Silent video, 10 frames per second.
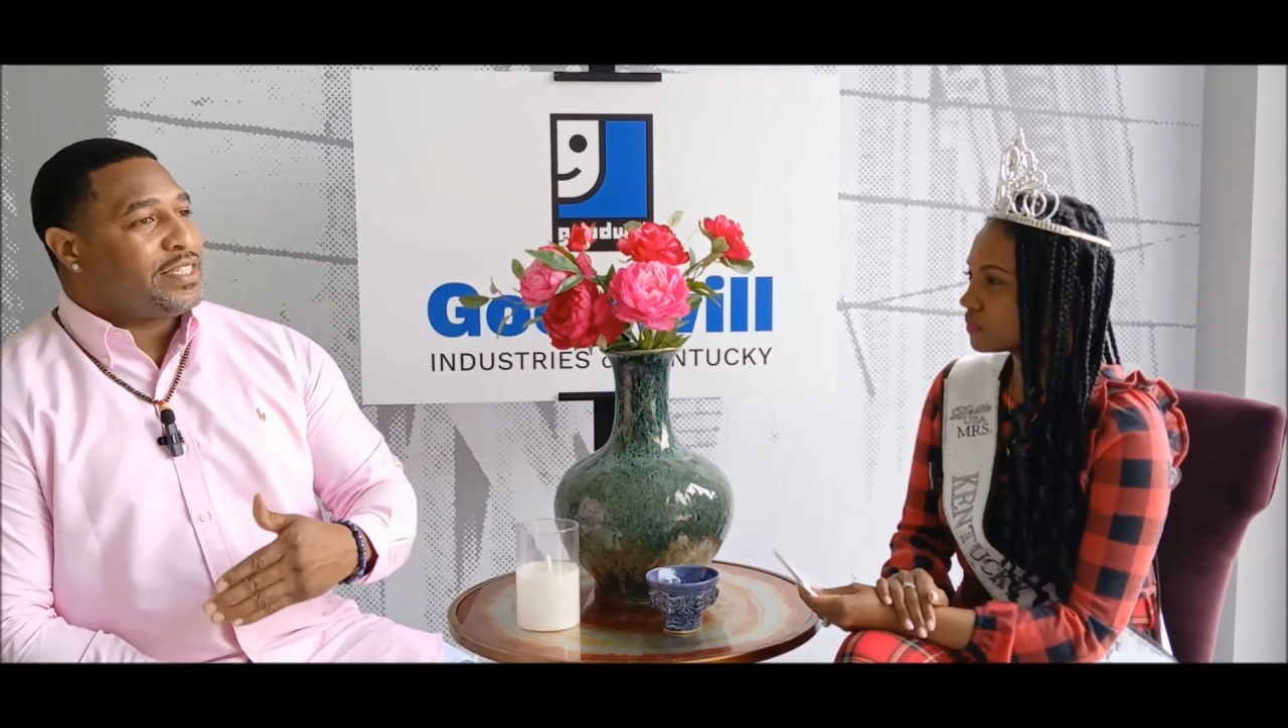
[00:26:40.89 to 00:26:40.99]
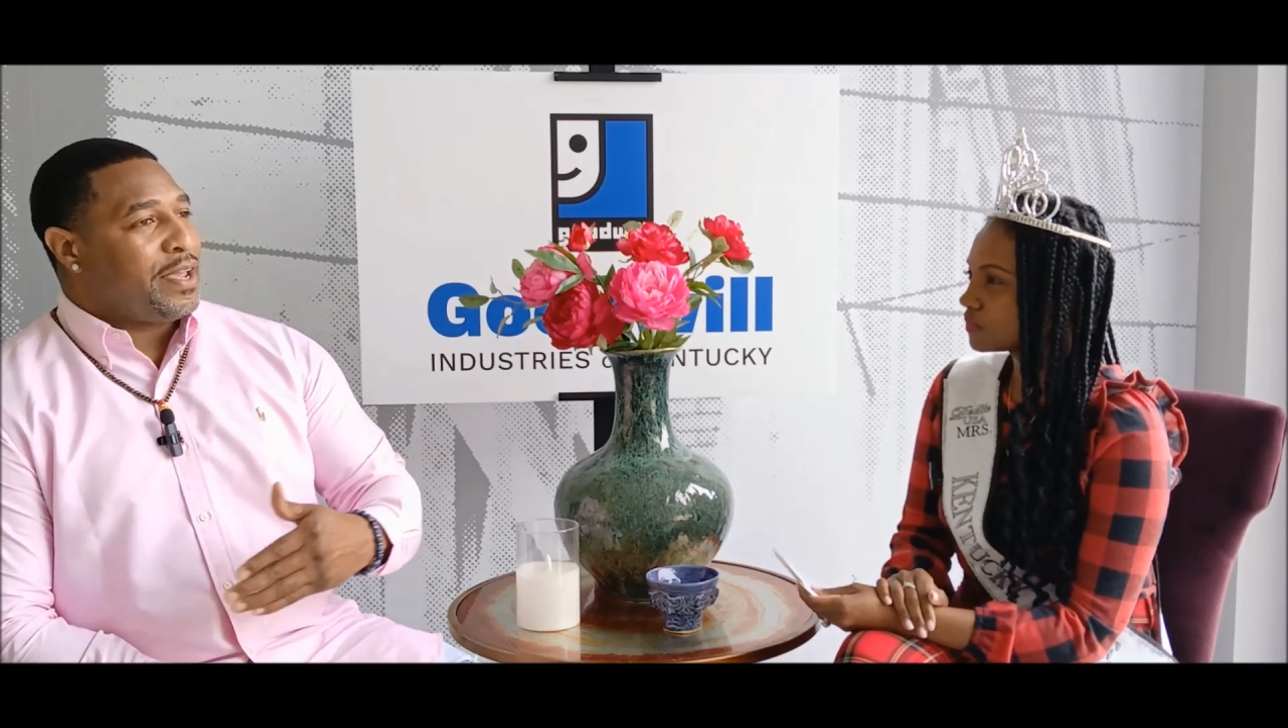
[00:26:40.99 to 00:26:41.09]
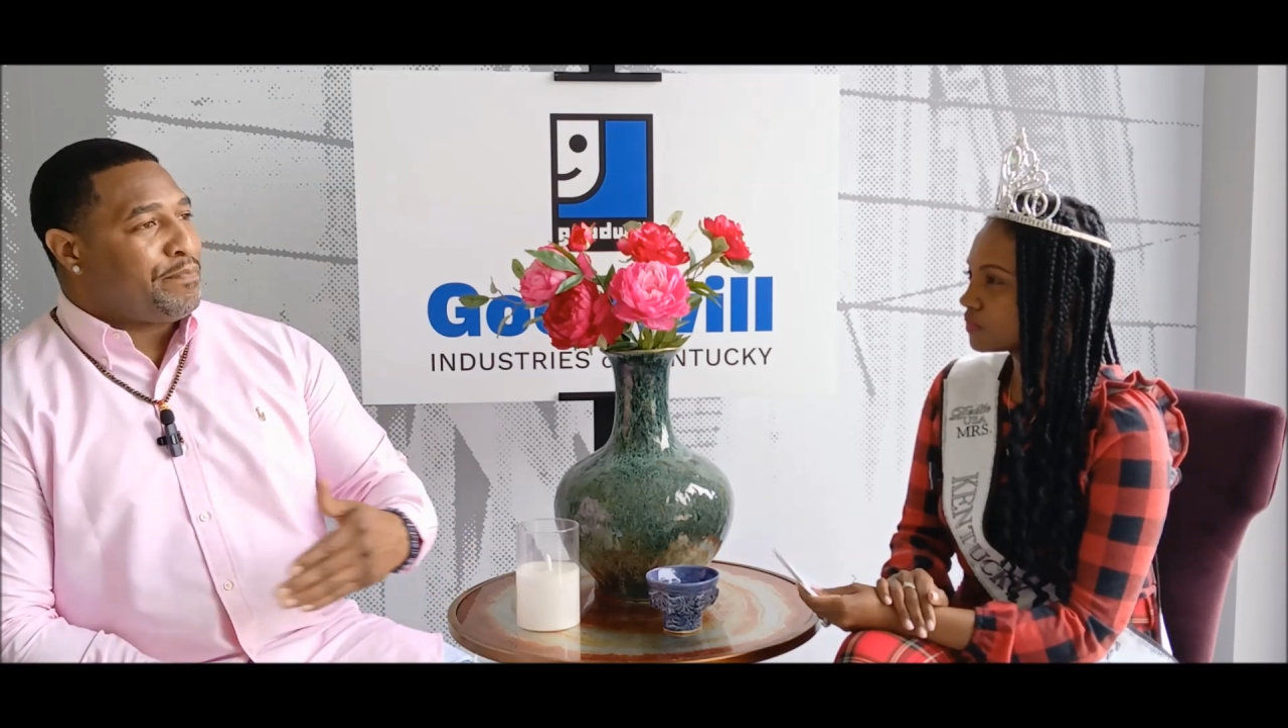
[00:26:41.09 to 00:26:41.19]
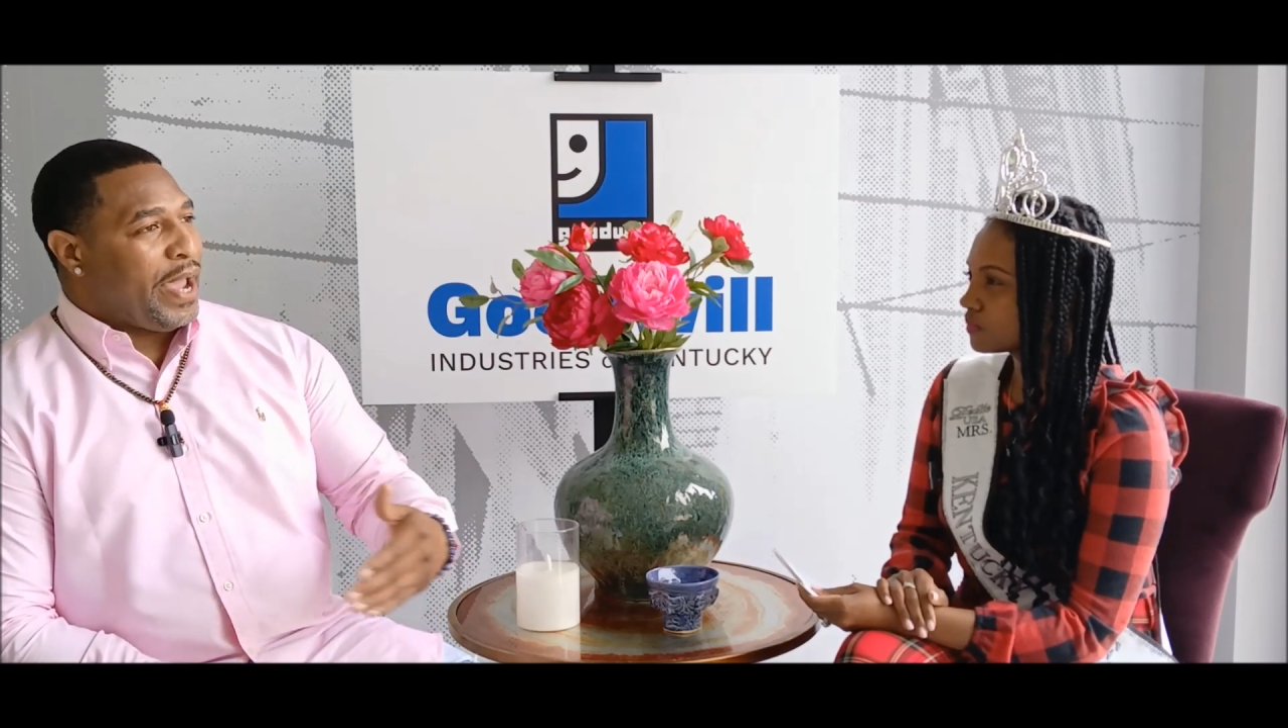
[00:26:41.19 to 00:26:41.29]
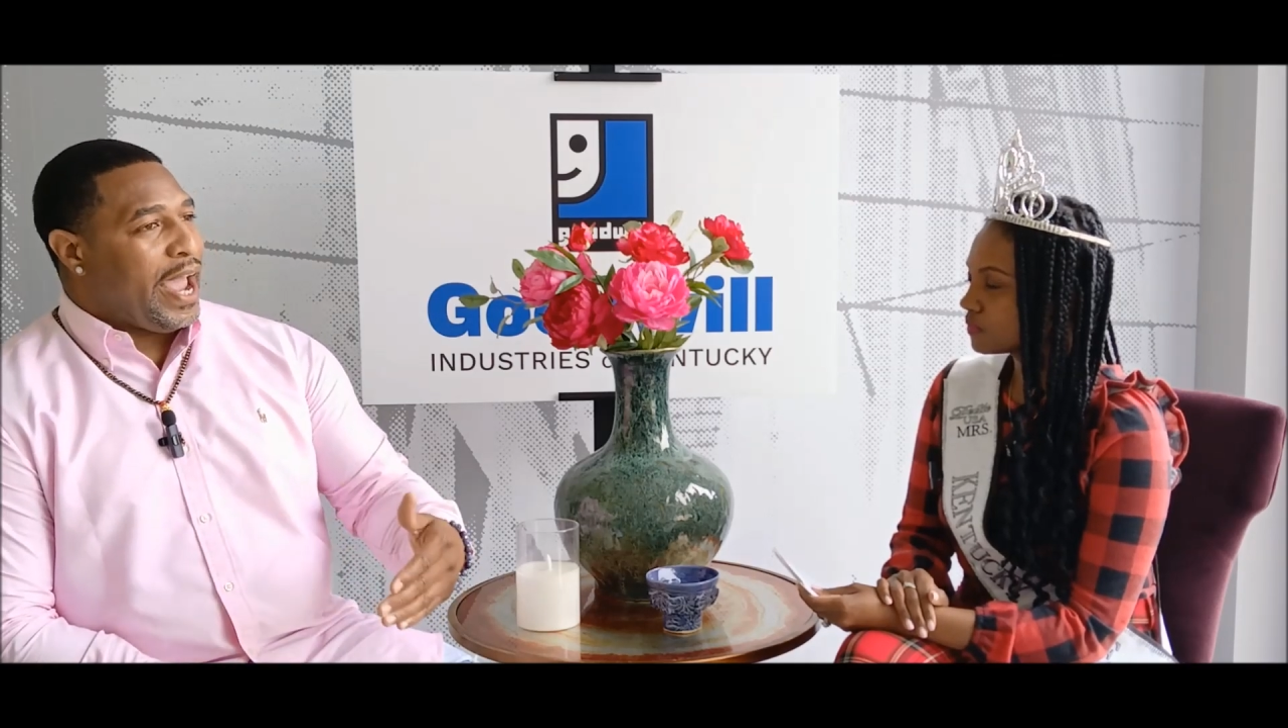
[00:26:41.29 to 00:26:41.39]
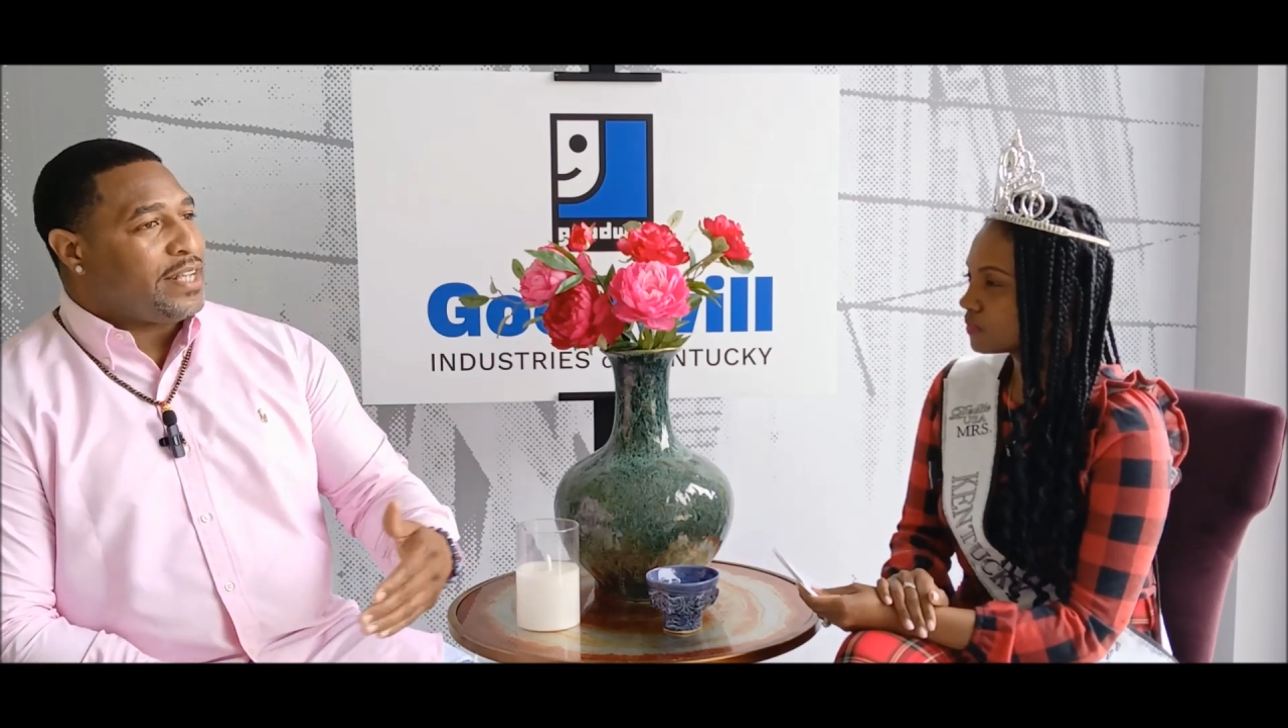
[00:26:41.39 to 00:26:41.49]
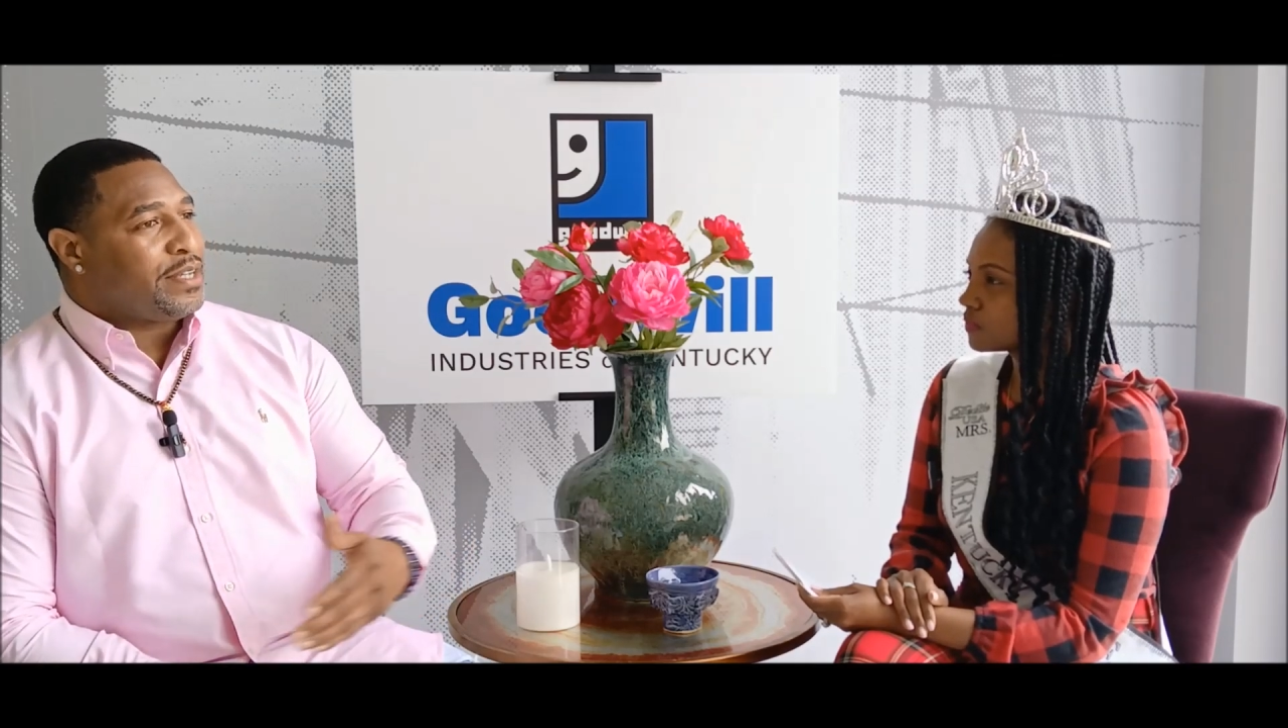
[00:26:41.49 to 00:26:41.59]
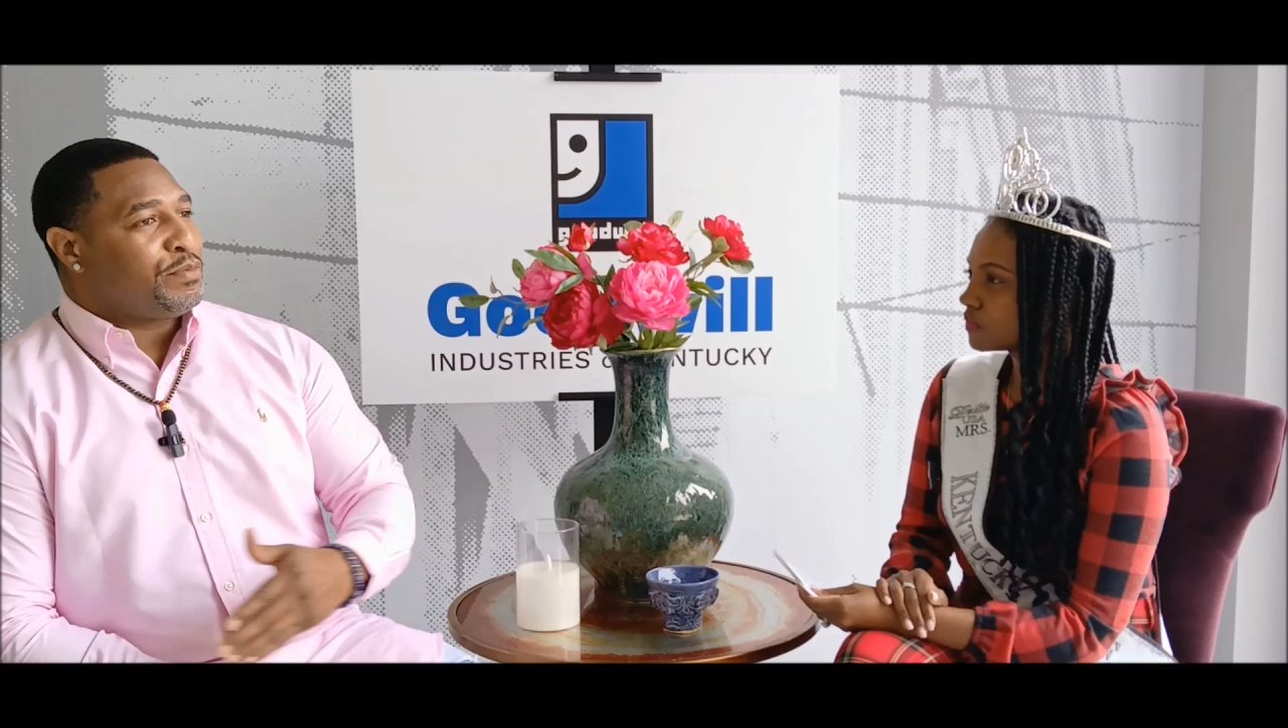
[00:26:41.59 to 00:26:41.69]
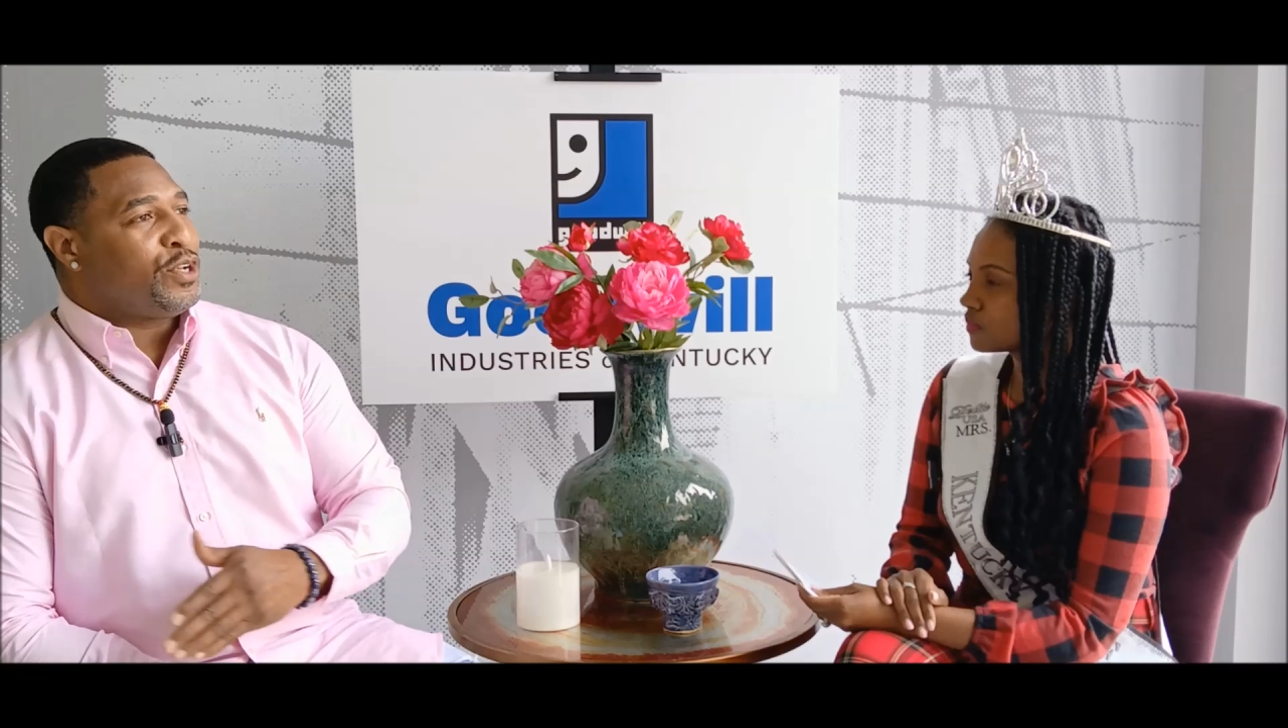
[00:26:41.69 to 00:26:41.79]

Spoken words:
say past,